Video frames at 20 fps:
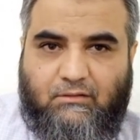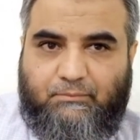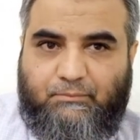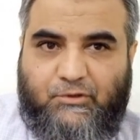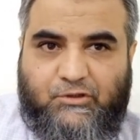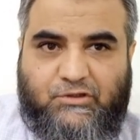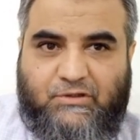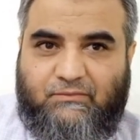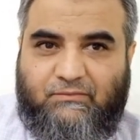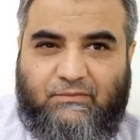
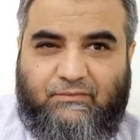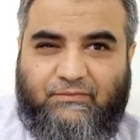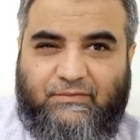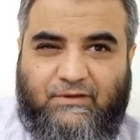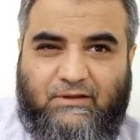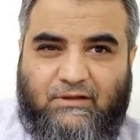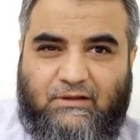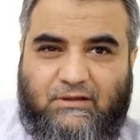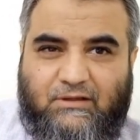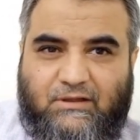patient will
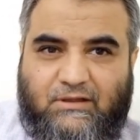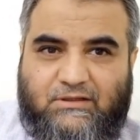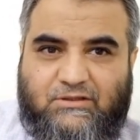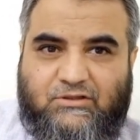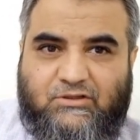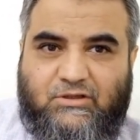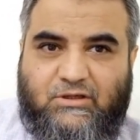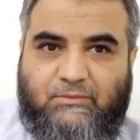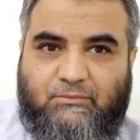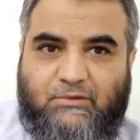feel
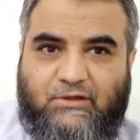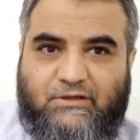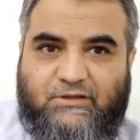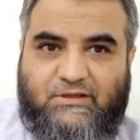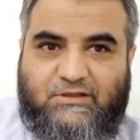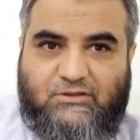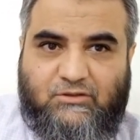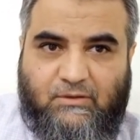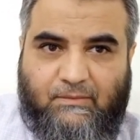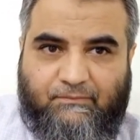extremely
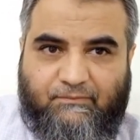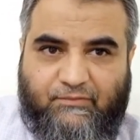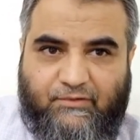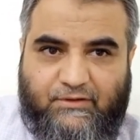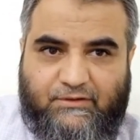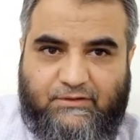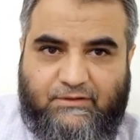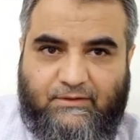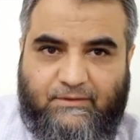discomfort.